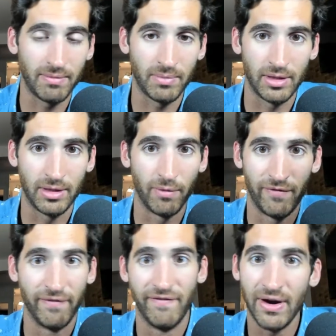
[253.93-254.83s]
the
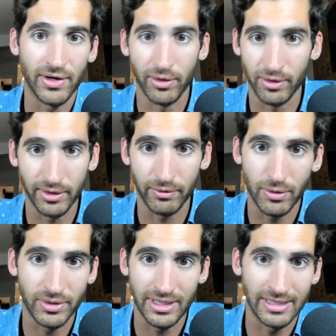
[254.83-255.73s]
very early
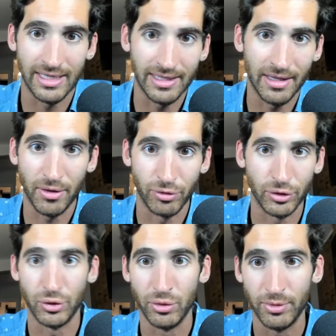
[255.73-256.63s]
road season and then the
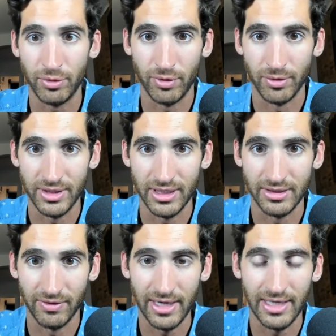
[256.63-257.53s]
resumed road
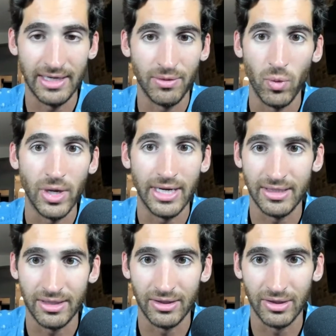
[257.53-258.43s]
season, right? He didn't win
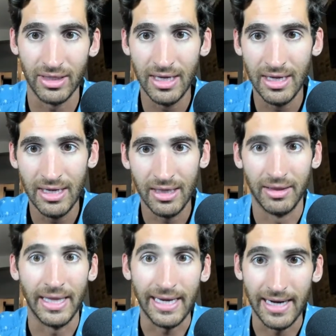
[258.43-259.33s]
until
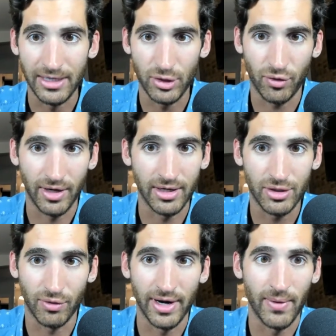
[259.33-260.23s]
late at Tirreno
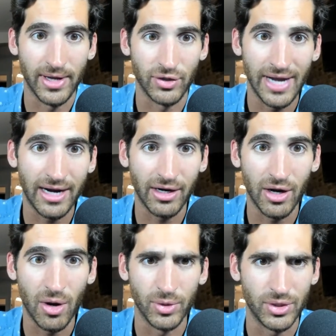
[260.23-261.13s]

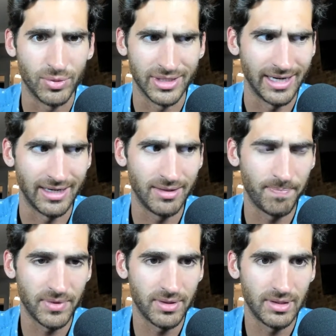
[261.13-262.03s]
Adriatico, which was like
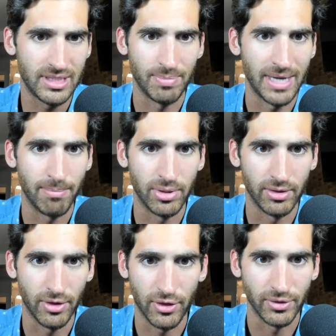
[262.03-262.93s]
September
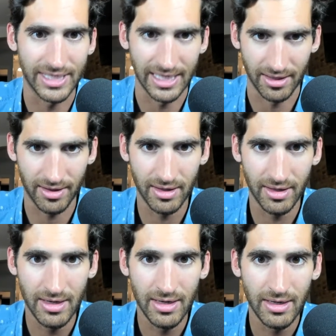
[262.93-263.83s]
13th.
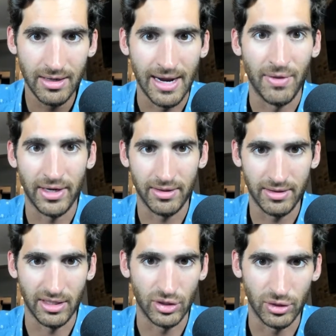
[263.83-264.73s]
Now that
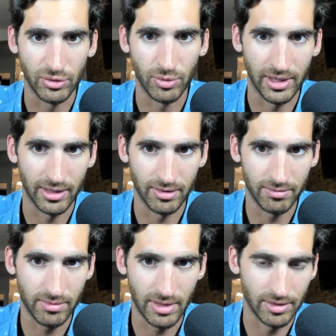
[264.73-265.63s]
excludes winning the
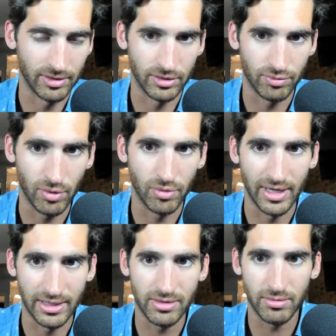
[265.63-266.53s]
Netherlands road
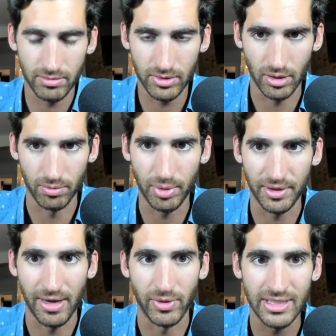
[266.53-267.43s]
race, so put
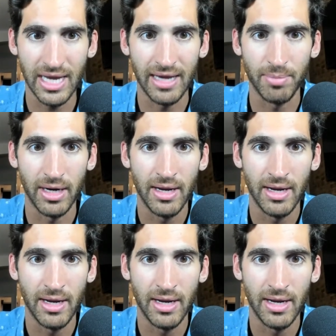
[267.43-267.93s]
that one aside. But